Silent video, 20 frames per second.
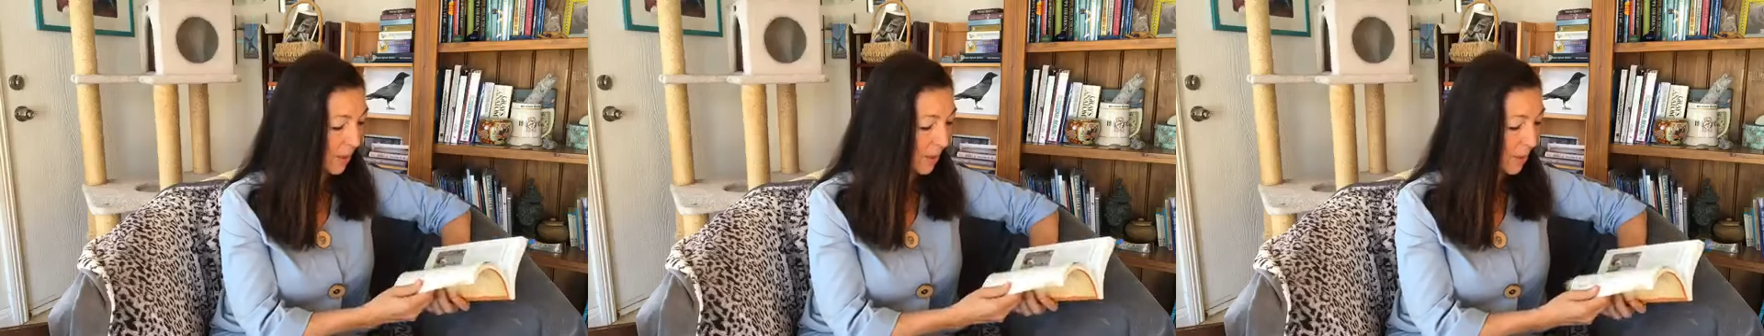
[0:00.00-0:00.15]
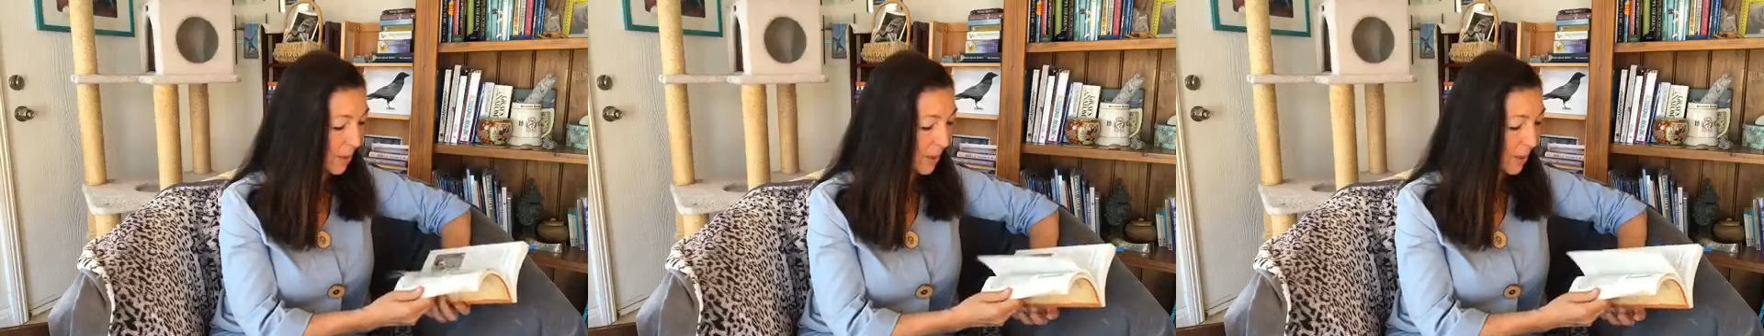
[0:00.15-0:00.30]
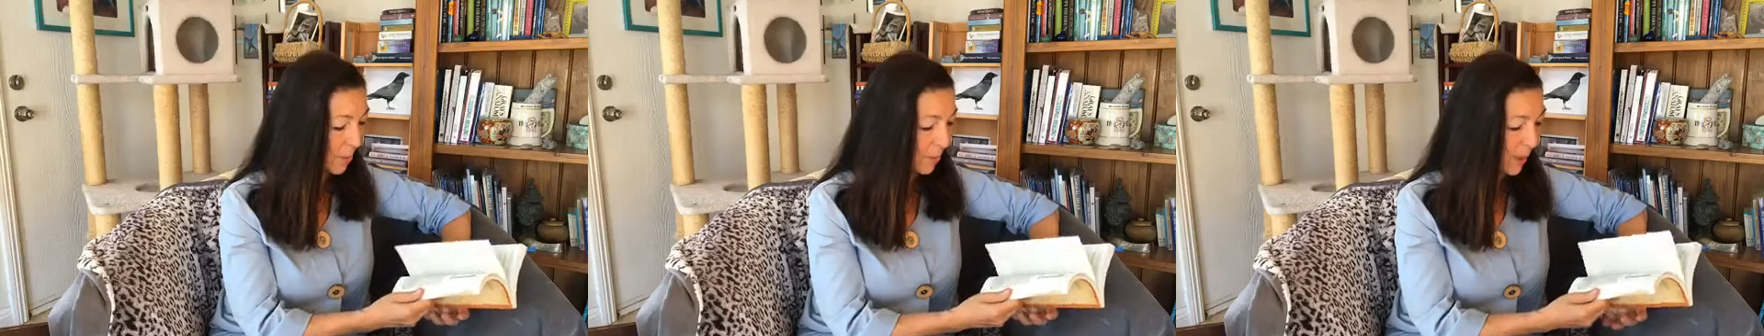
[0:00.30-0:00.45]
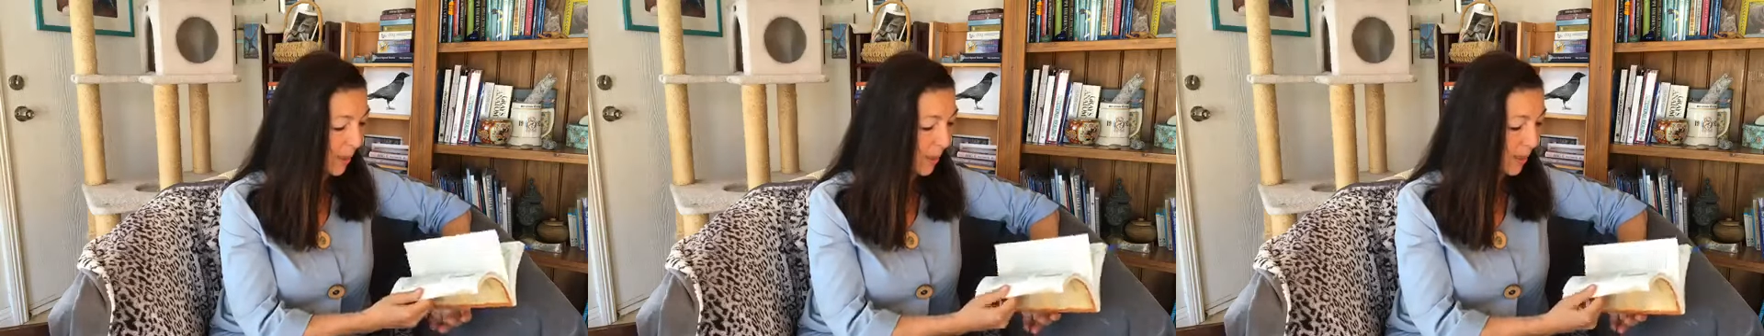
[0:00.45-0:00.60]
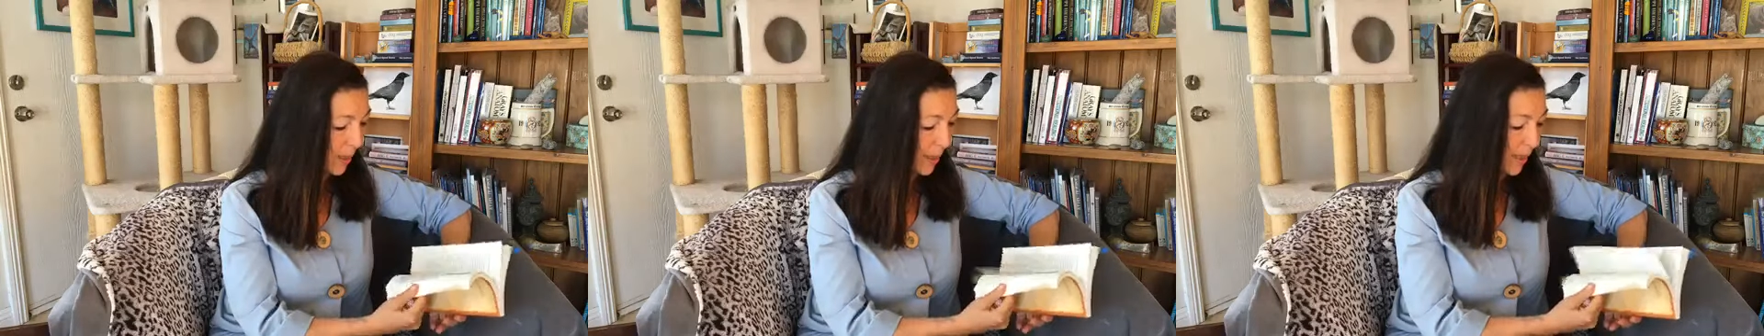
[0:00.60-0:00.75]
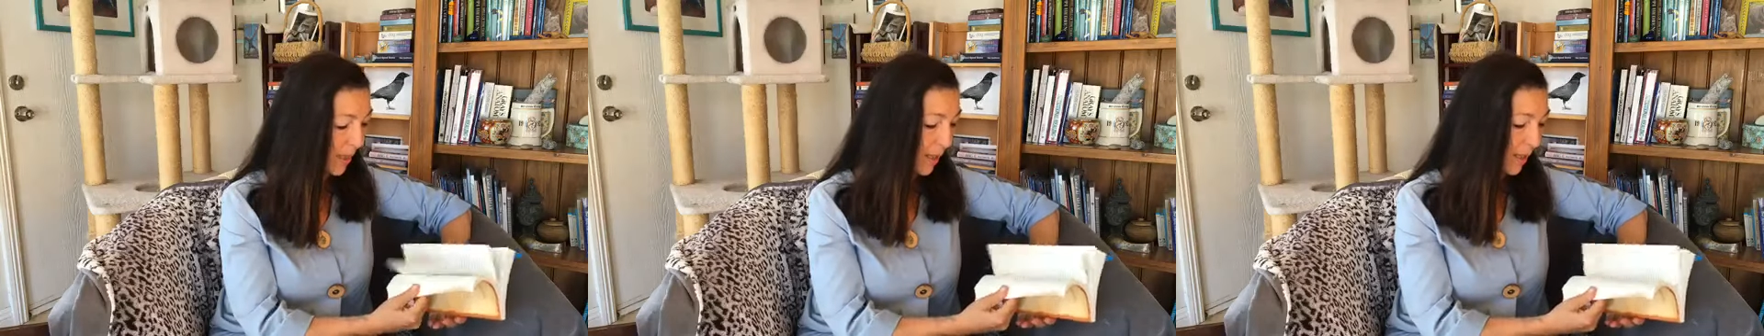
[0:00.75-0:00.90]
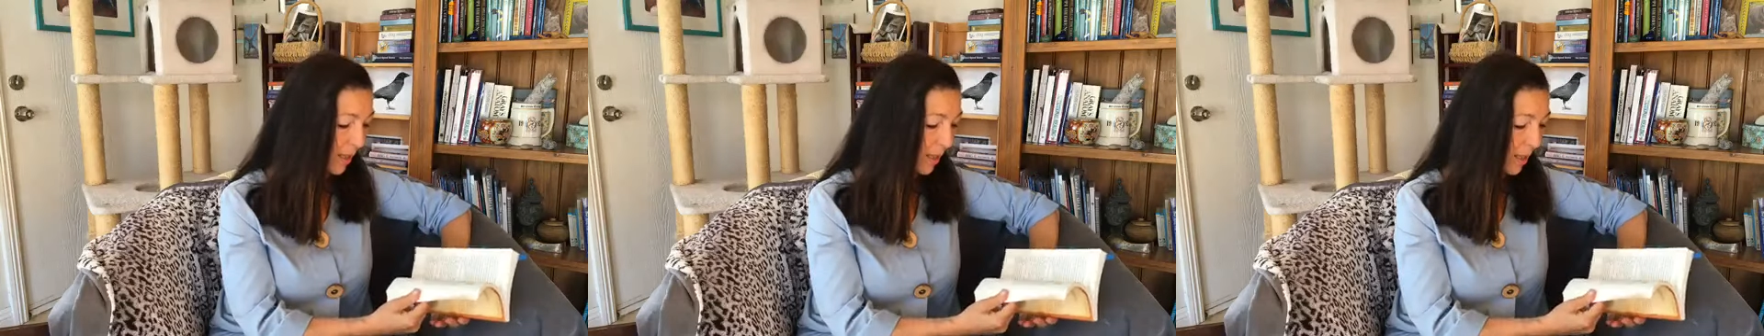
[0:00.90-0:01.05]
always quickly
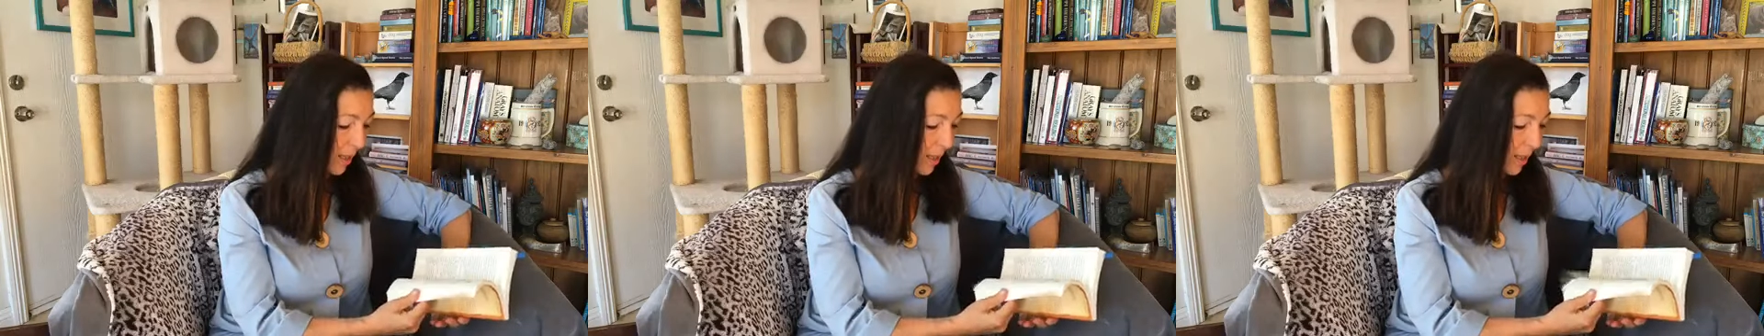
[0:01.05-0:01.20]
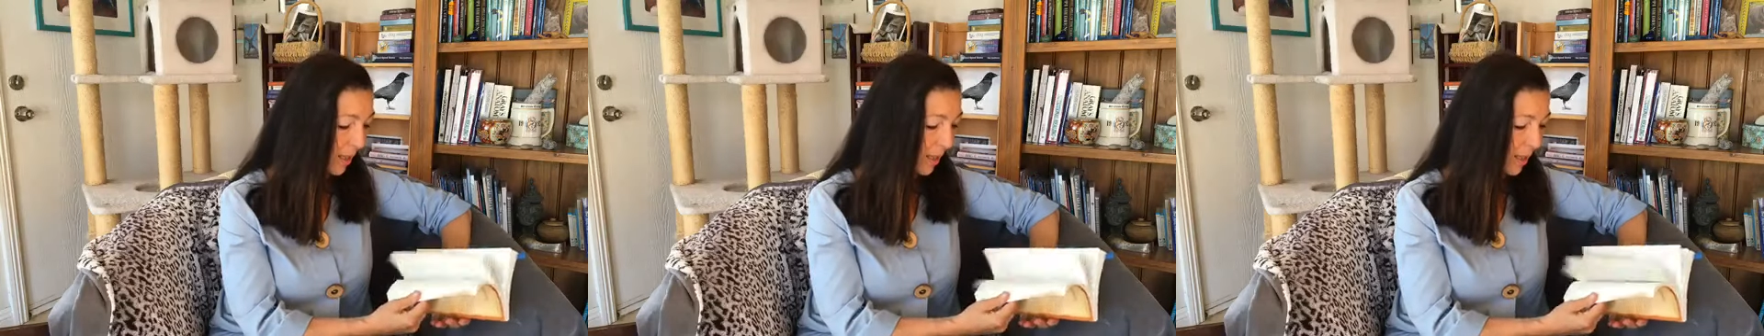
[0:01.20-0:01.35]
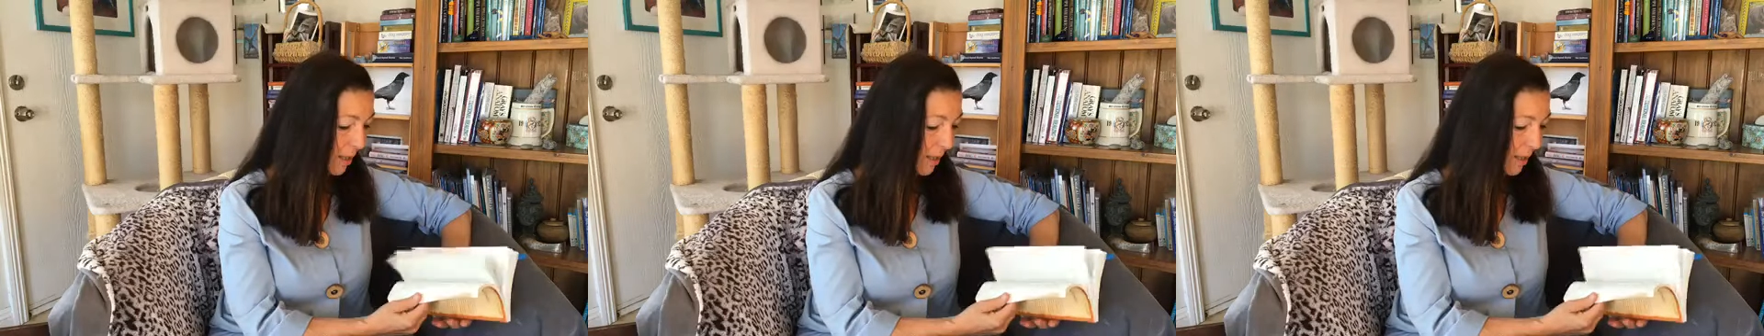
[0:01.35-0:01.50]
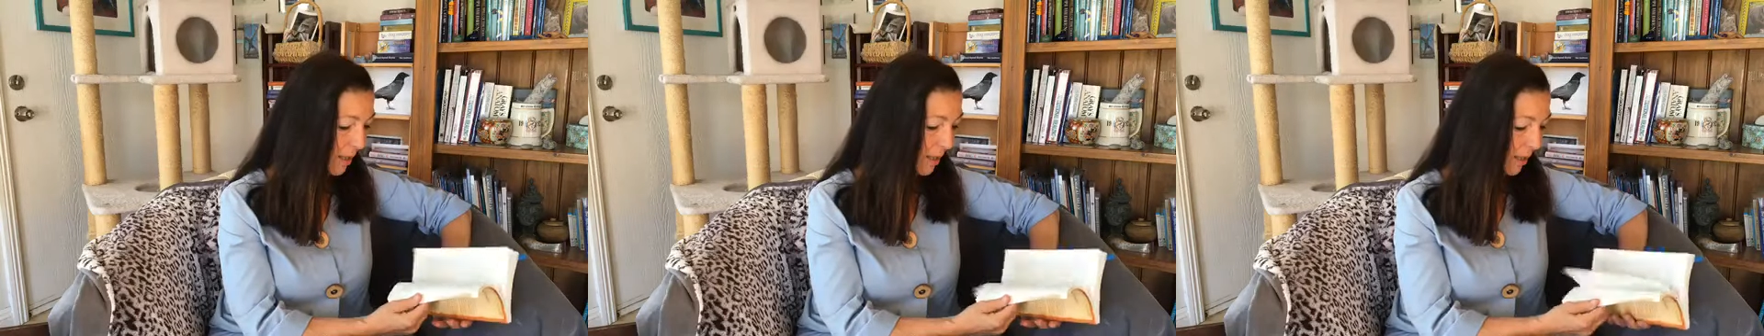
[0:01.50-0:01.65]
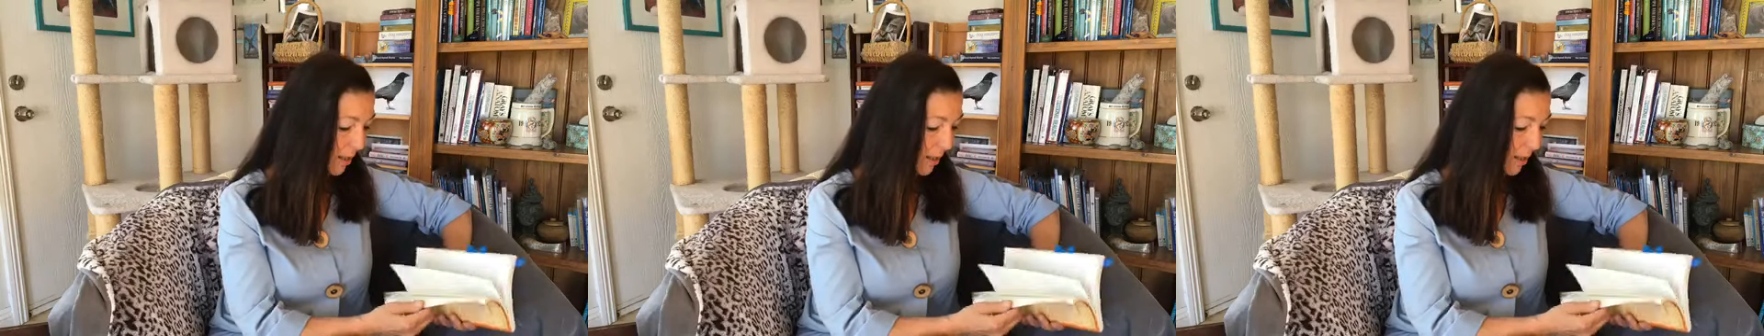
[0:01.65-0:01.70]
get it on,